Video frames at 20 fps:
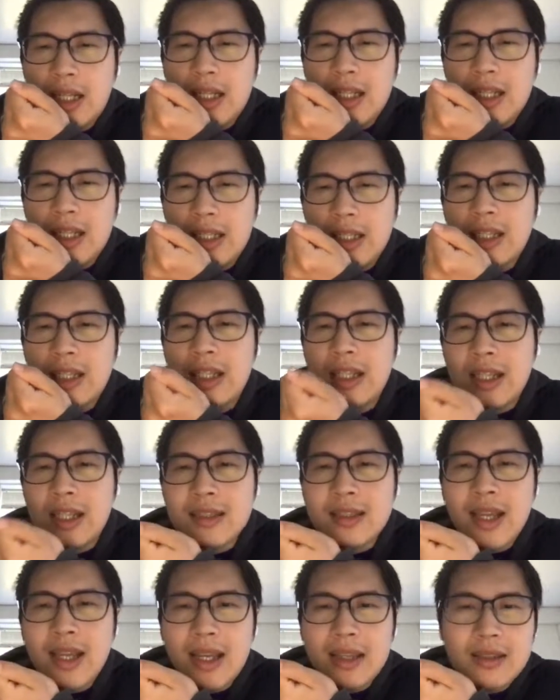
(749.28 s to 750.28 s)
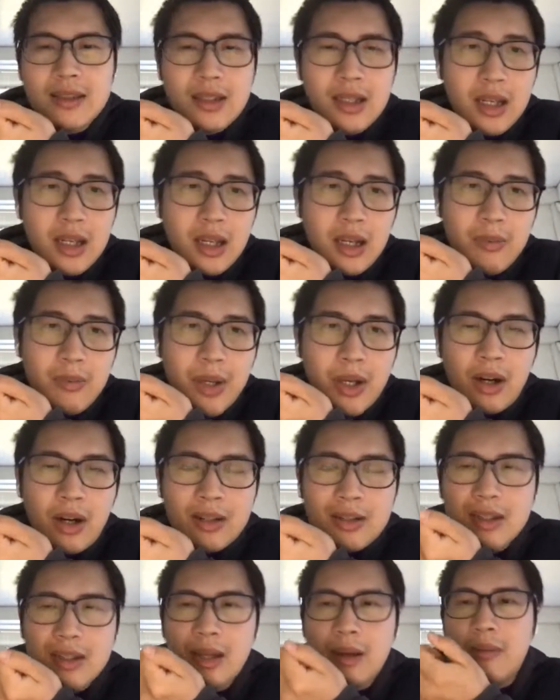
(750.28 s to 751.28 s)
in this case,
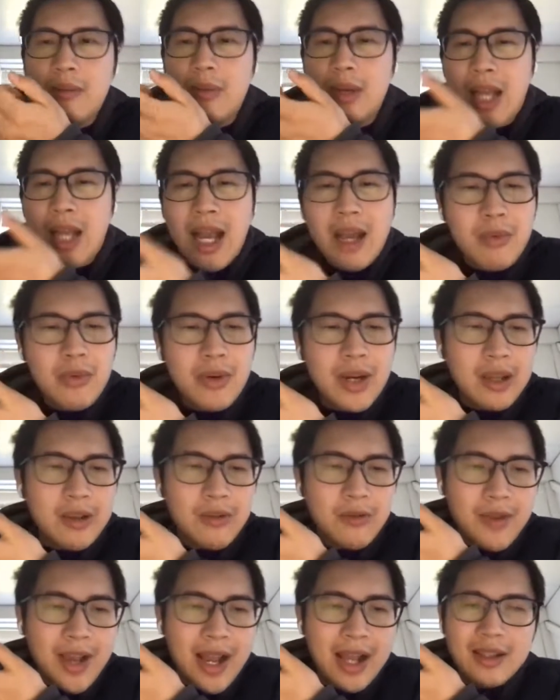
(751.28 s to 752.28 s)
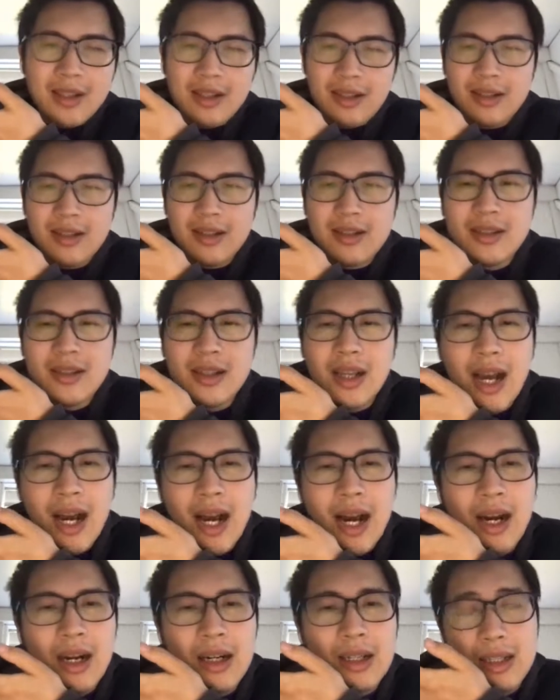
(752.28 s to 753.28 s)
because the library vendors
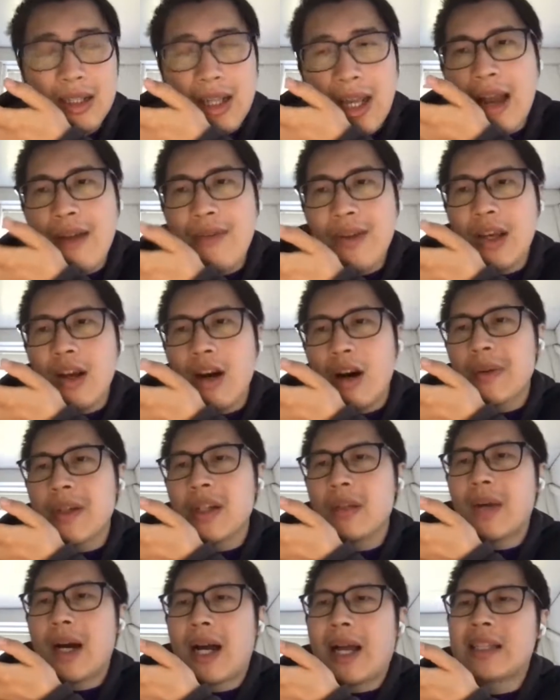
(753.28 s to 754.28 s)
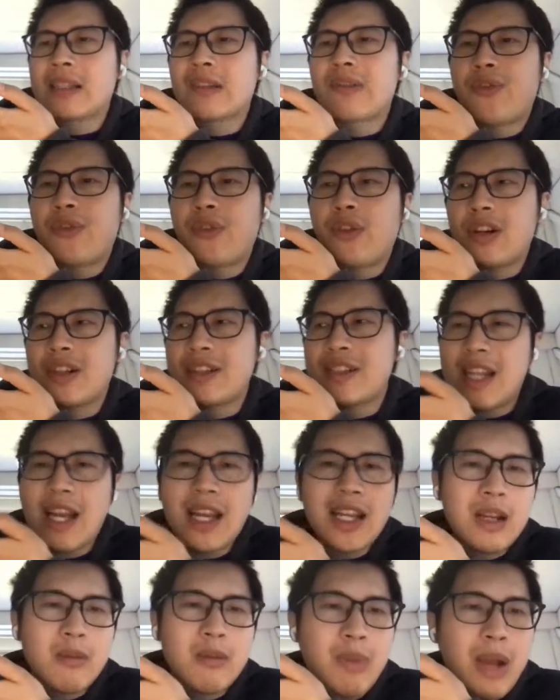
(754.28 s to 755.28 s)
are heavily optimized for
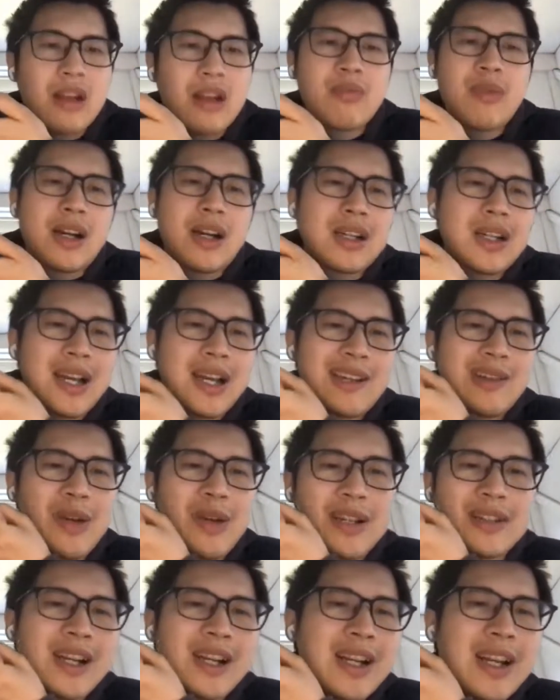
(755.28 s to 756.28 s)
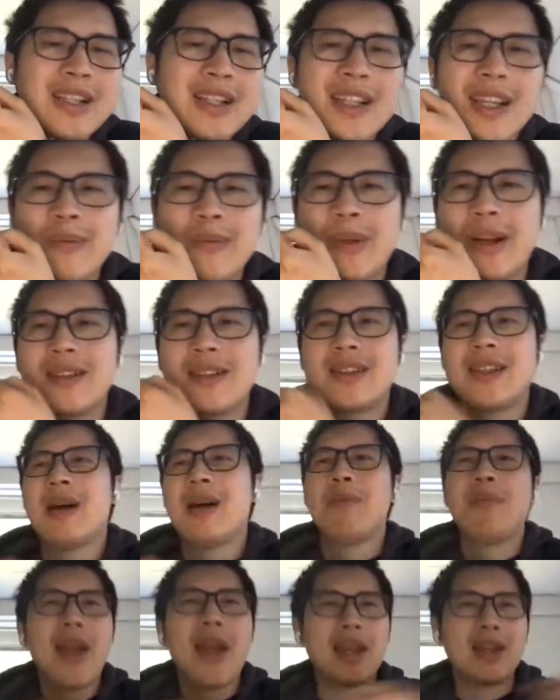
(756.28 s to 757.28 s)
standard benchmark like ResNet 18 because they are
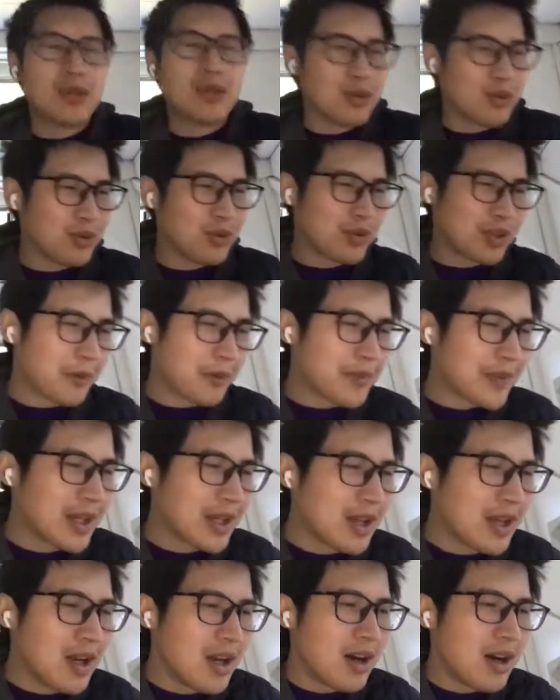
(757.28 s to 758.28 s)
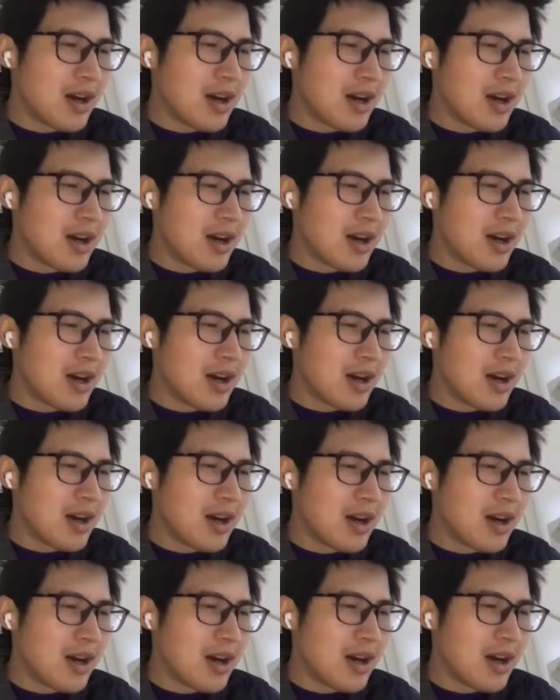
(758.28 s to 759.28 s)
paid to do so. On the other hand, on those